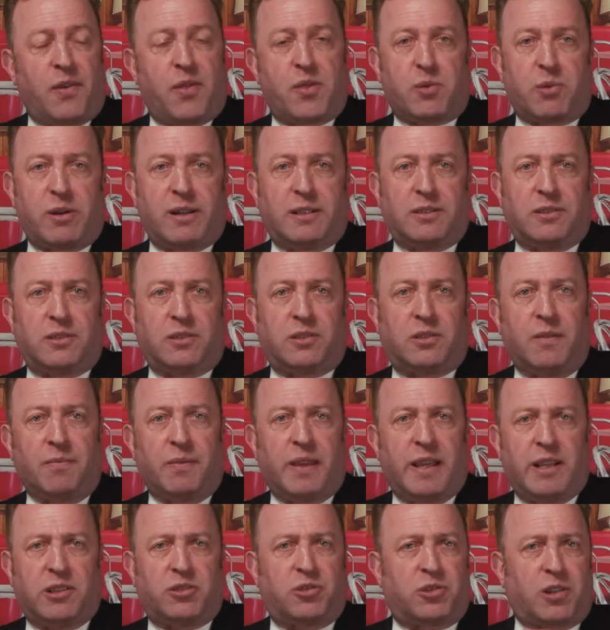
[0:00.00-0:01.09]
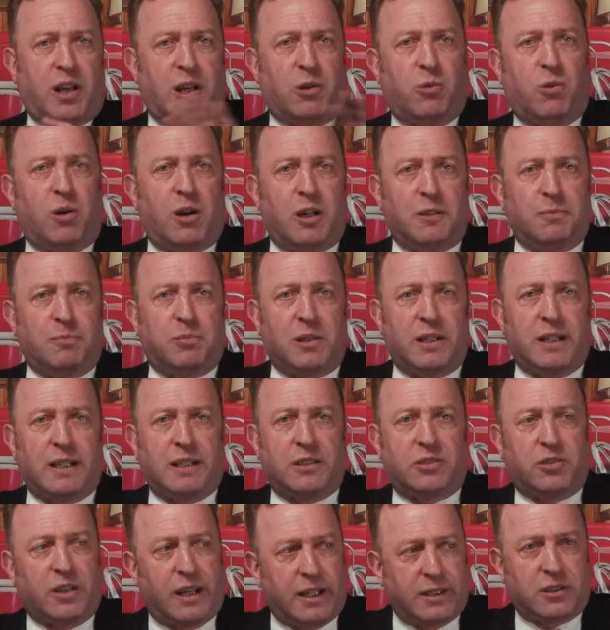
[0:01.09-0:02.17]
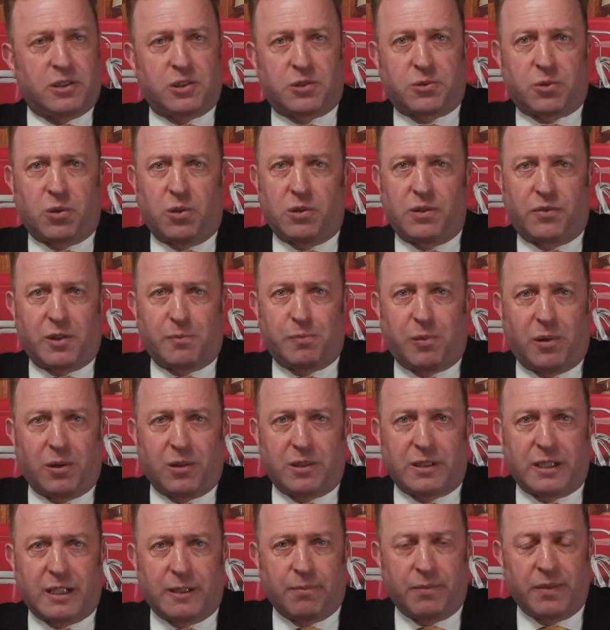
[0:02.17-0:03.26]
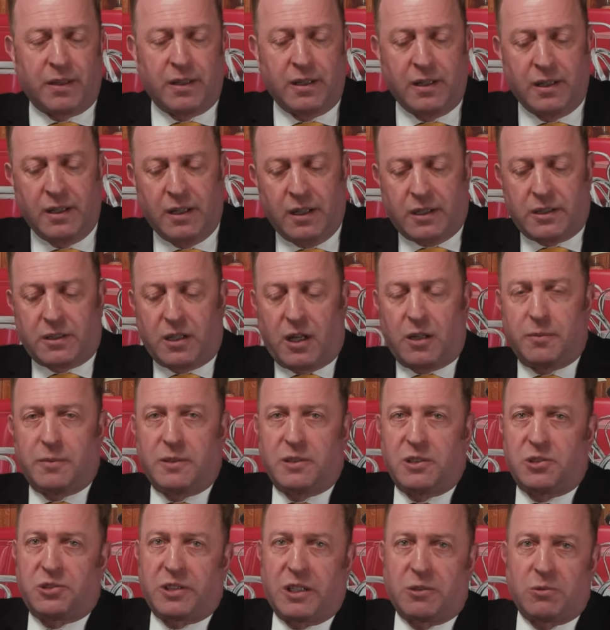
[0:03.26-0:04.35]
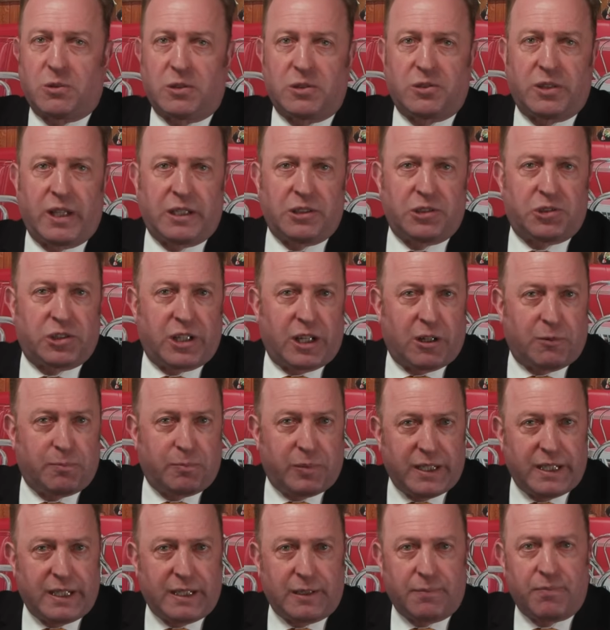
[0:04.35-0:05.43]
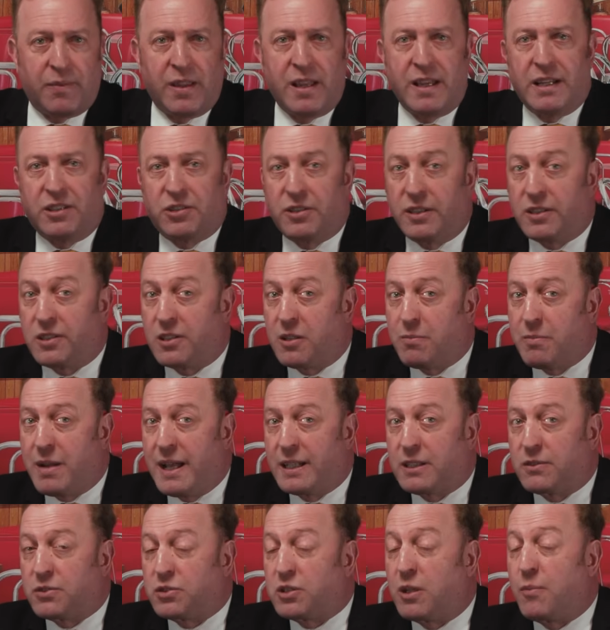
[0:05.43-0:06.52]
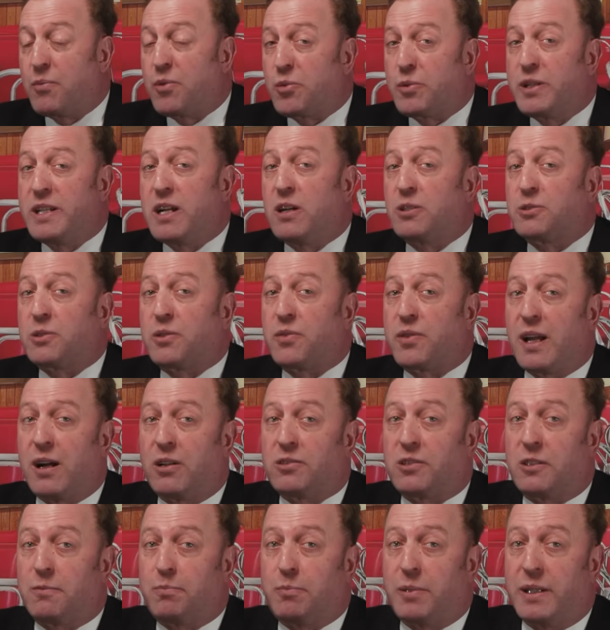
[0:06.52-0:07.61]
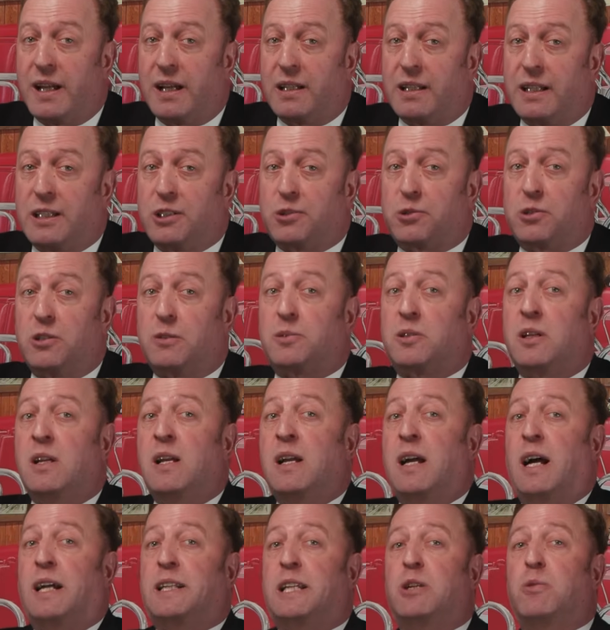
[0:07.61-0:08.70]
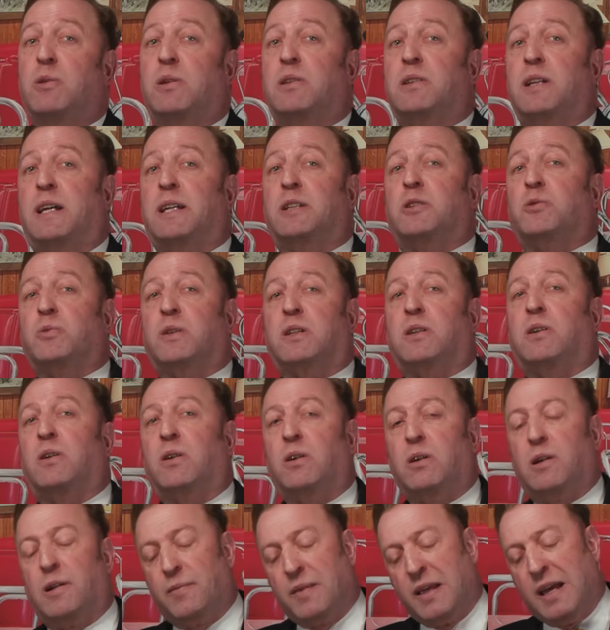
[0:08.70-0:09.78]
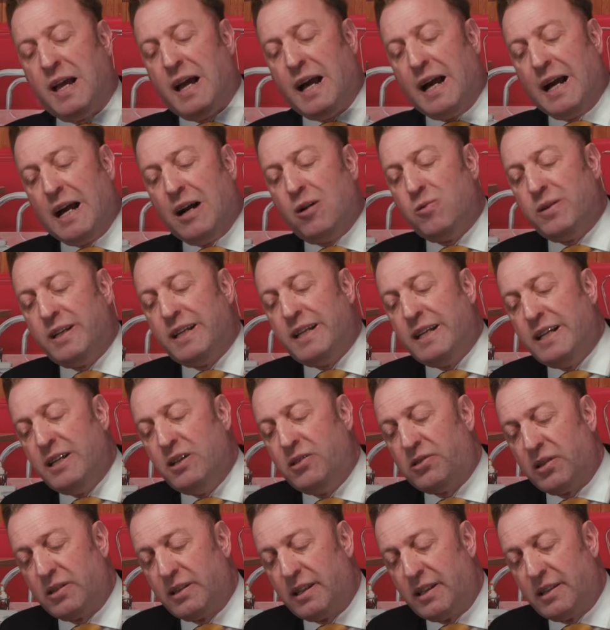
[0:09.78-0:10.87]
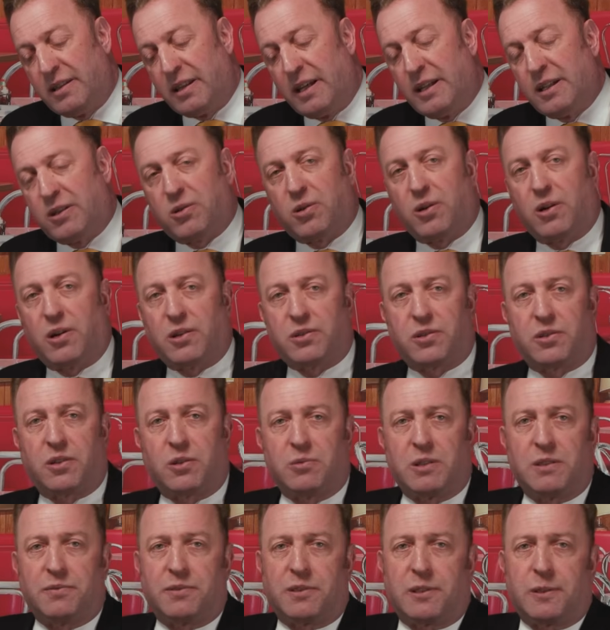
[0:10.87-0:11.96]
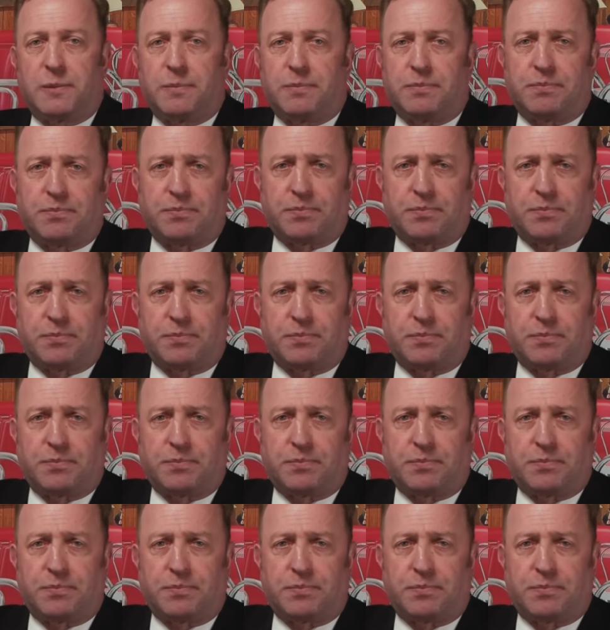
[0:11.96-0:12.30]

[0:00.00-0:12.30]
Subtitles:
that threatens his Taiwan plans and control of the party. Communist General Deng Xiaoping is in command of some 300,000 PLA troops, and he will later recall how easily they crossed the river.